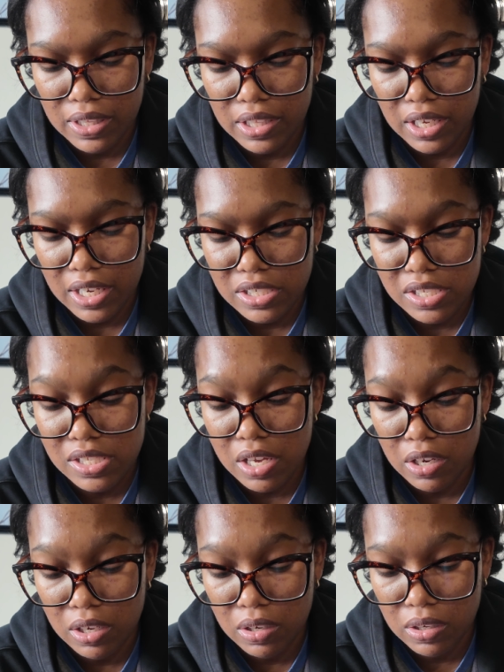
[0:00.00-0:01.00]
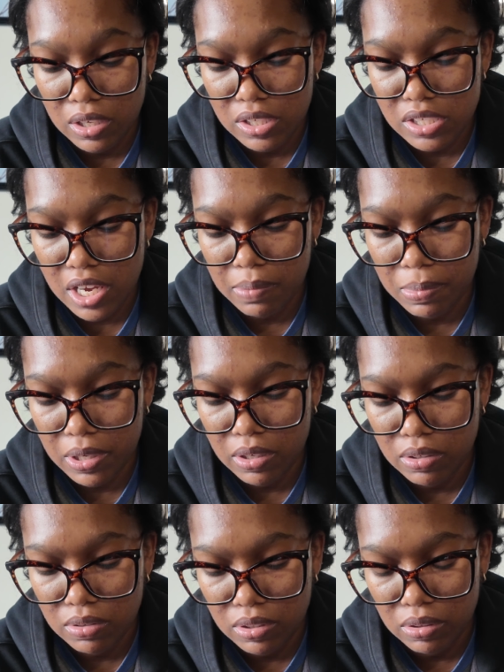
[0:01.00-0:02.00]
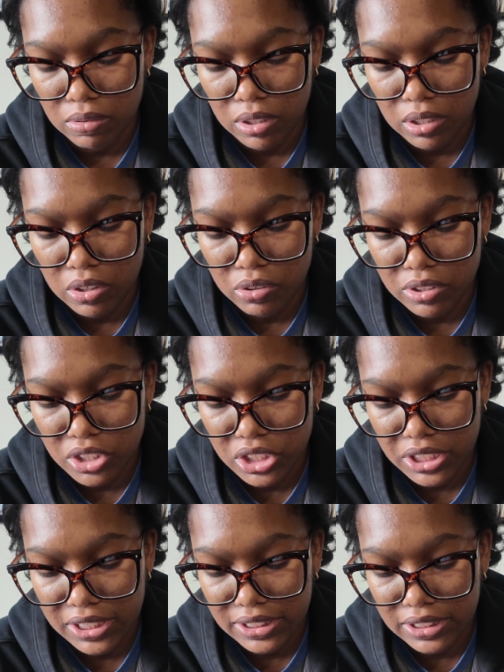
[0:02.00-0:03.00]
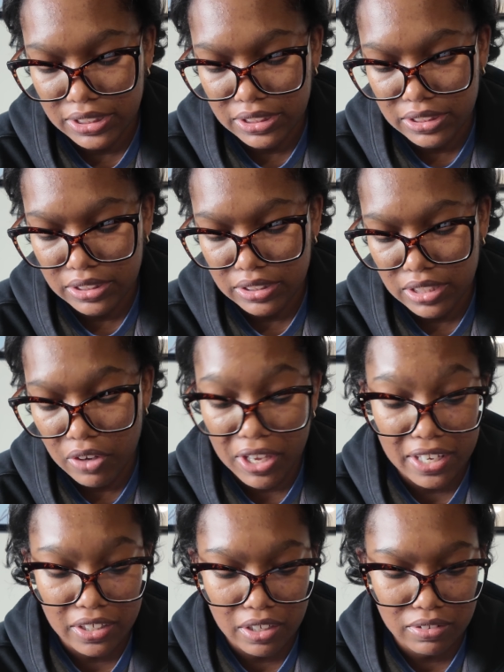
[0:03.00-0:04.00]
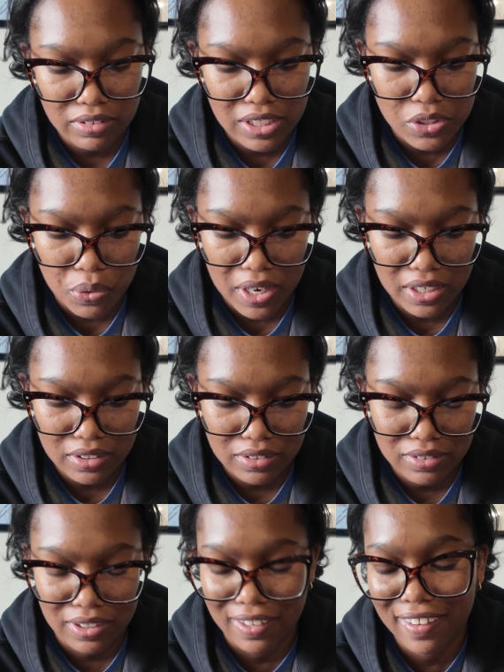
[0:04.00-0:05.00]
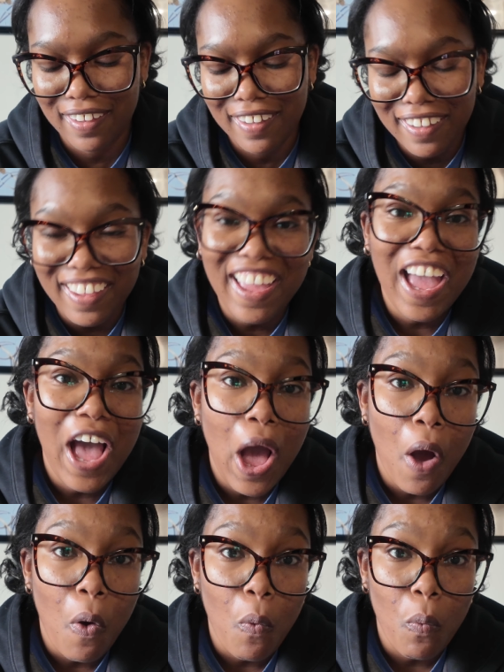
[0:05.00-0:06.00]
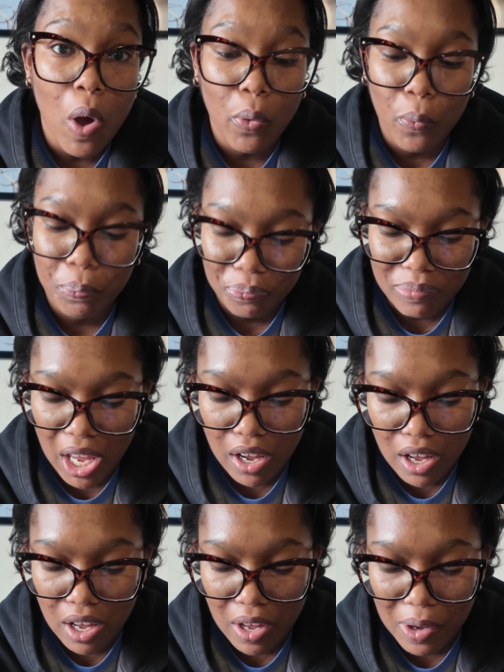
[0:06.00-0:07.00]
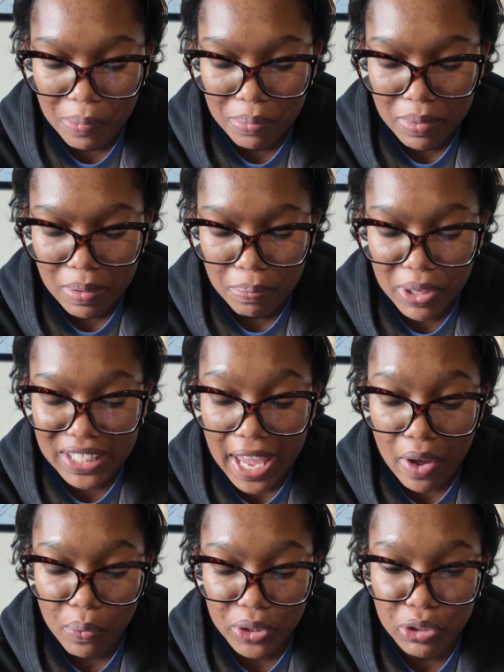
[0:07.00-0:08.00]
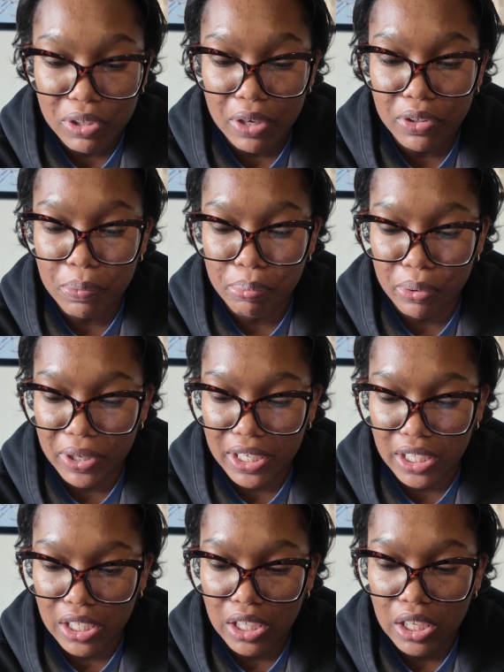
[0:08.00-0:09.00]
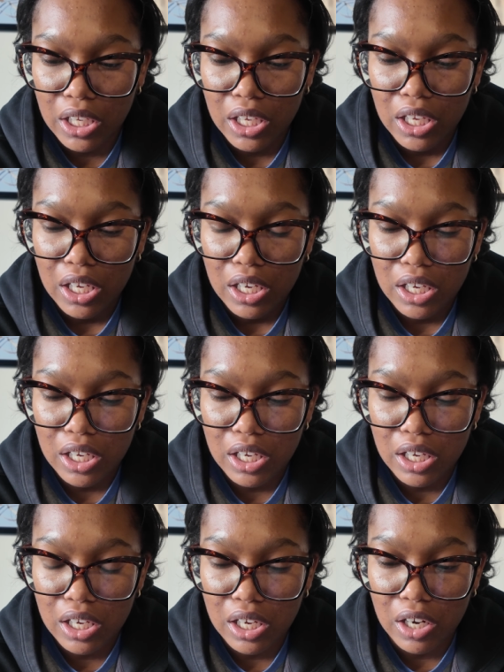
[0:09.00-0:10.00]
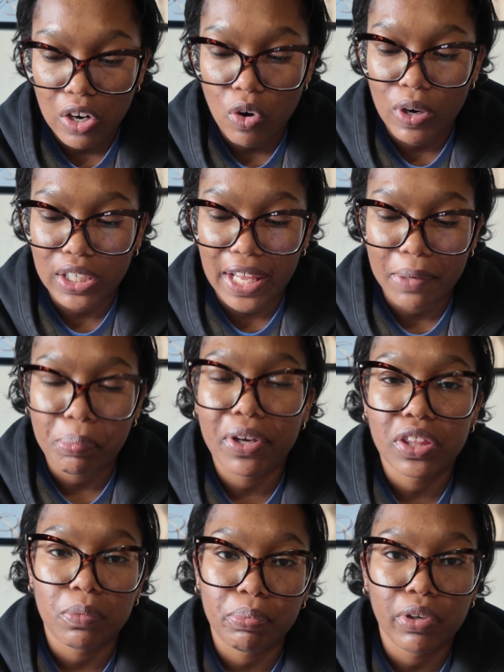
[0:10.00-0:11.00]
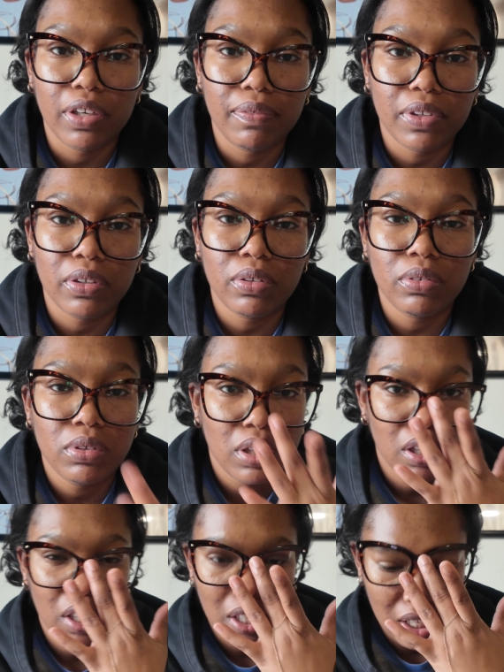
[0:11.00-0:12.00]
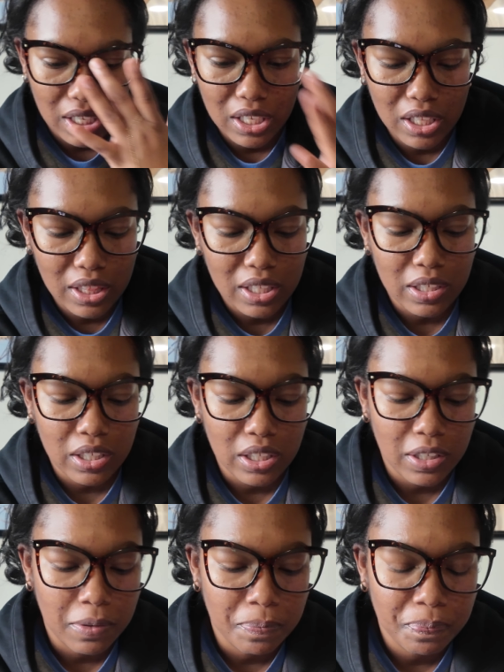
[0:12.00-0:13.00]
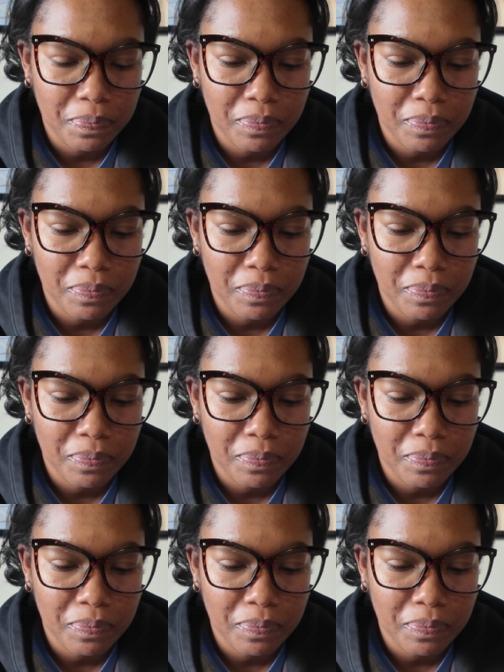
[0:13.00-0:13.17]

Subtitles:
think I just saw a typo. Oh Lord Jesus. Okay, no, it's right. Whoa. But yeah, when you go to print it or like print the preview, the